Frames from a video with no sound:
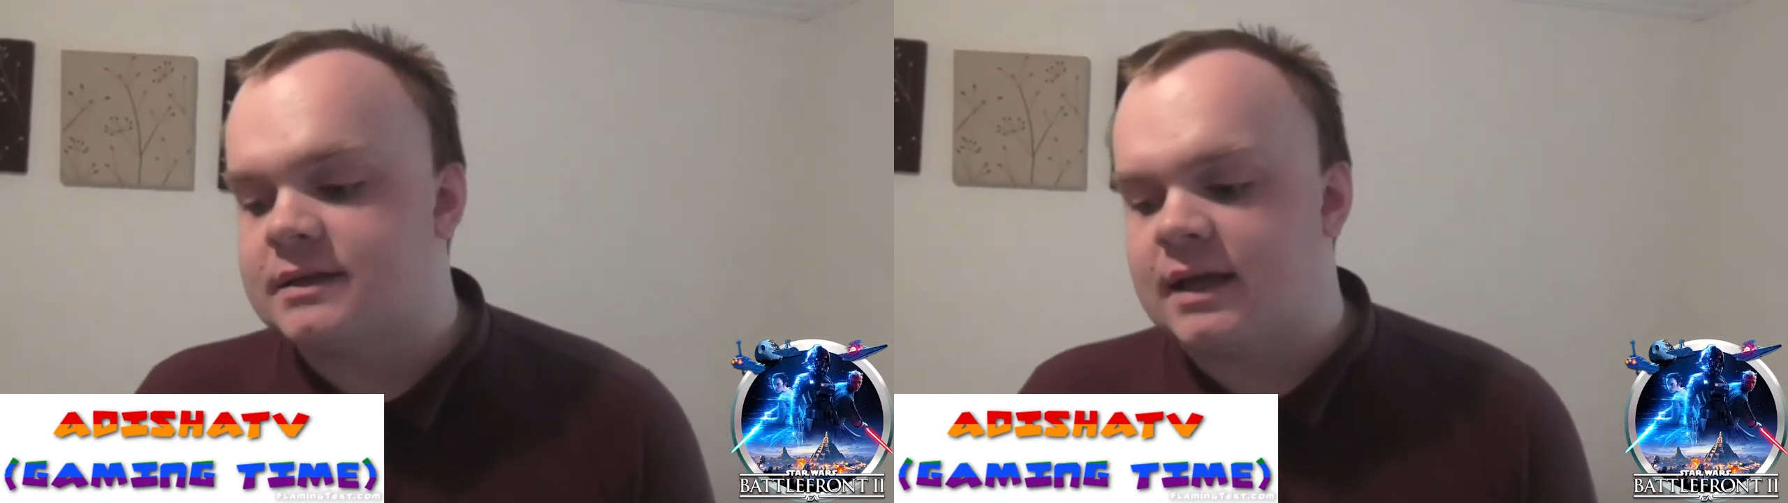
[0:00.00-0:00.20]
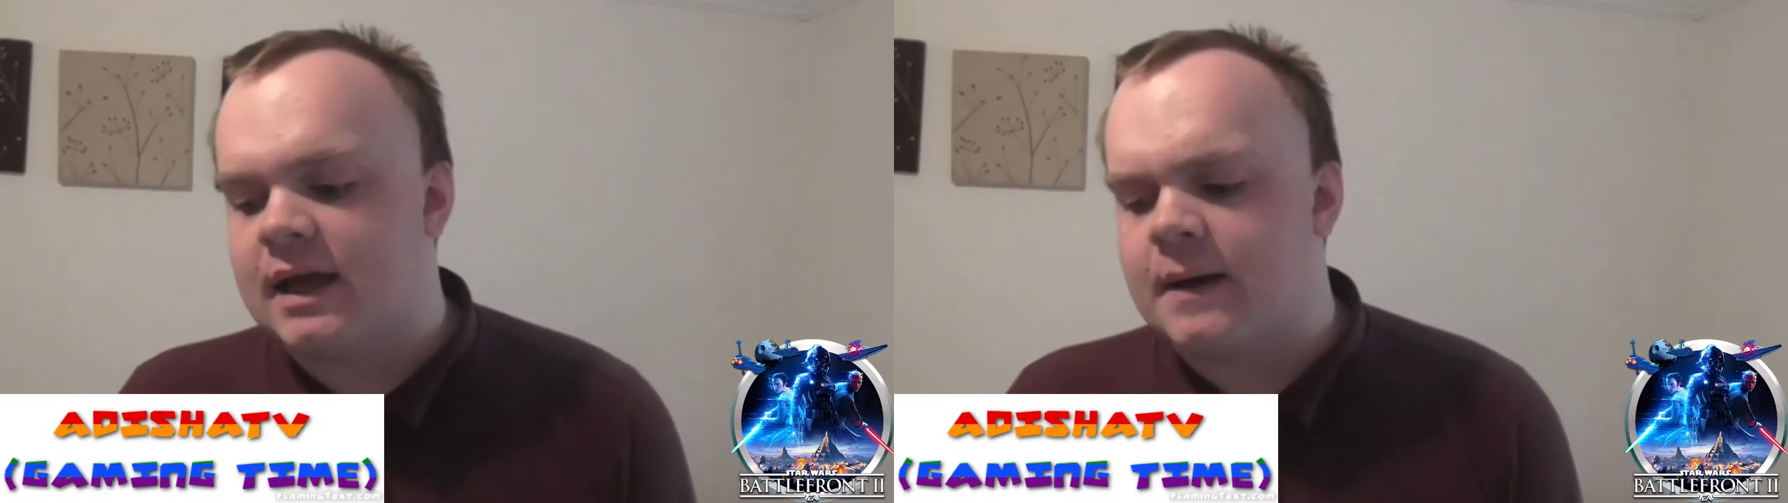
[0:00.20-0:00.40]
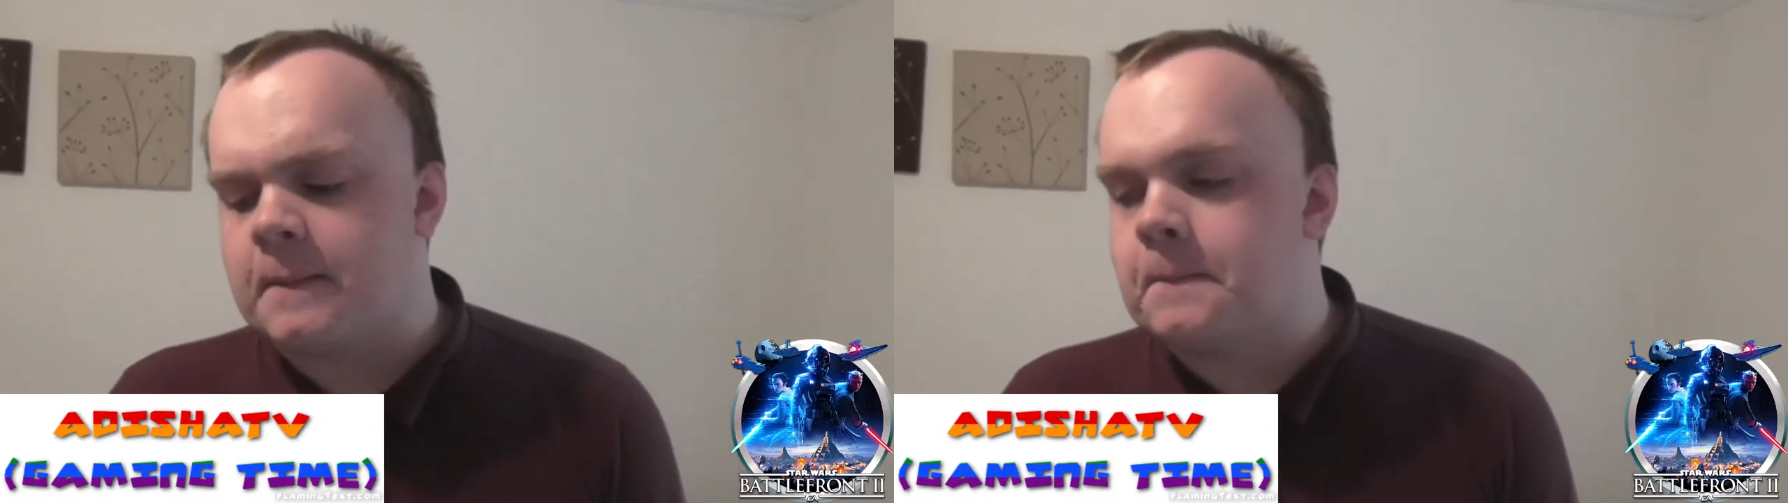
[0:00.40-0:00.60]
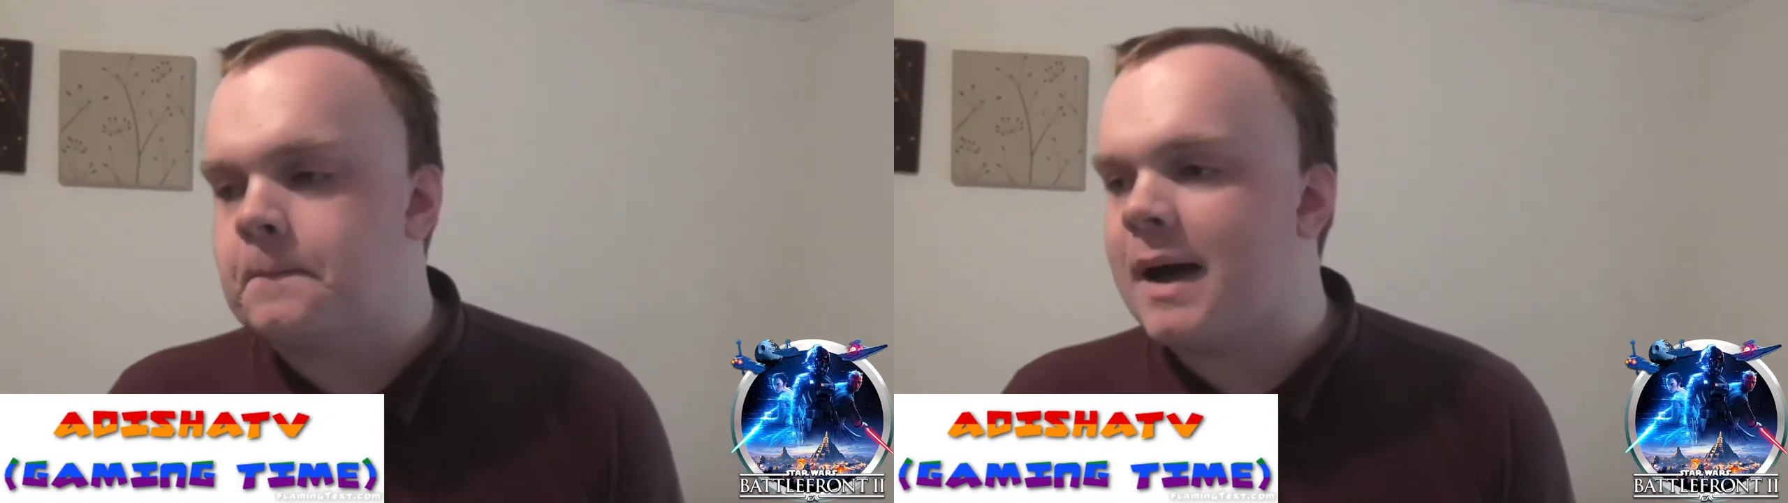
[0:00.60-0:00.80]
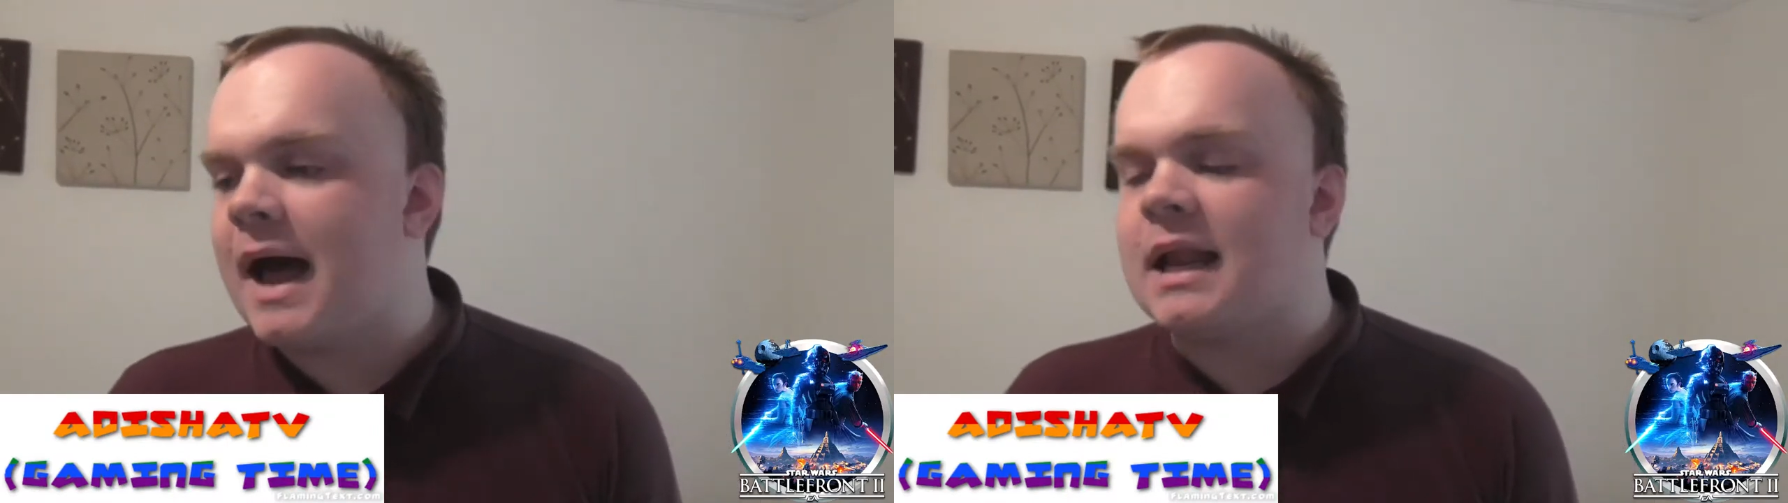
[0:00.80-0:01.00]
the
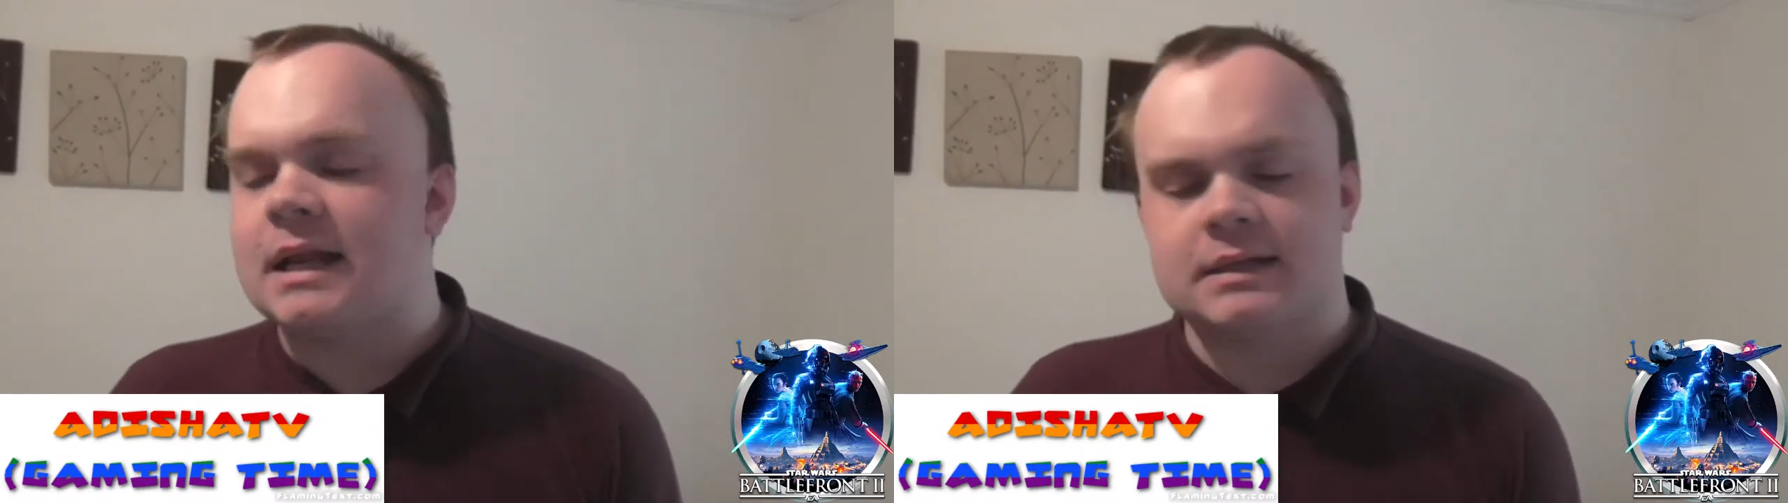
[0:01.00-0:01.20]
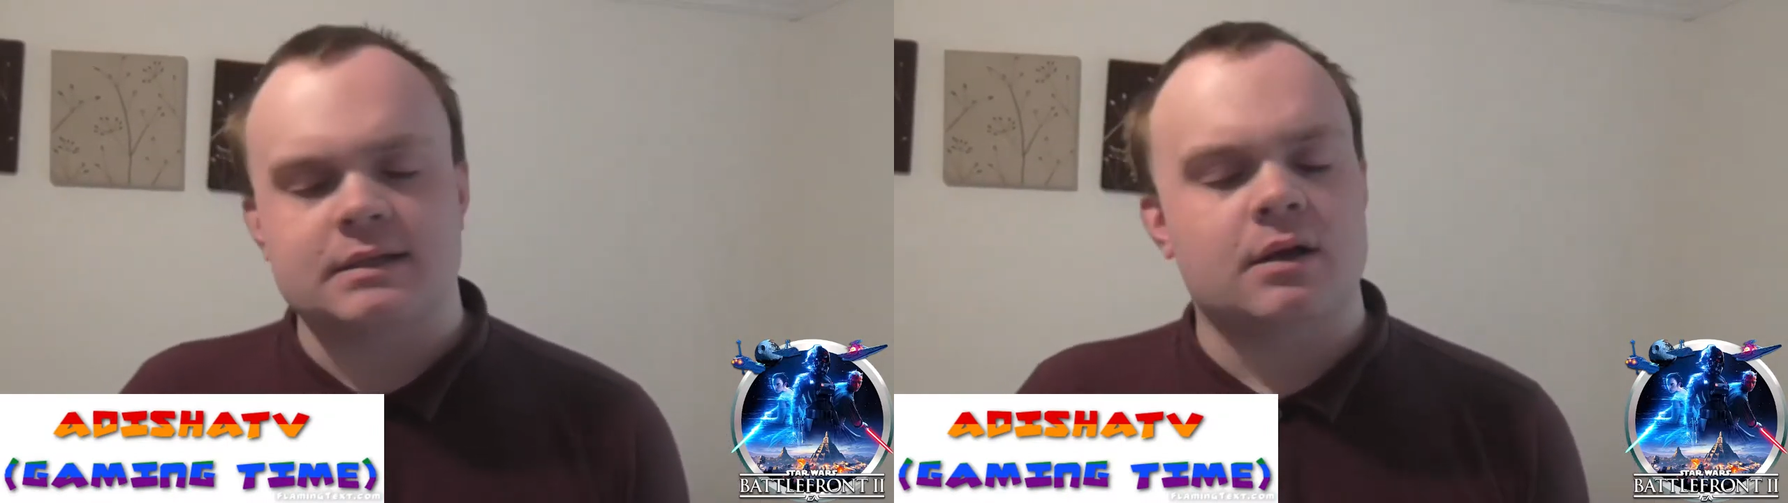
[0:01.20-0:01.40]
um, Palace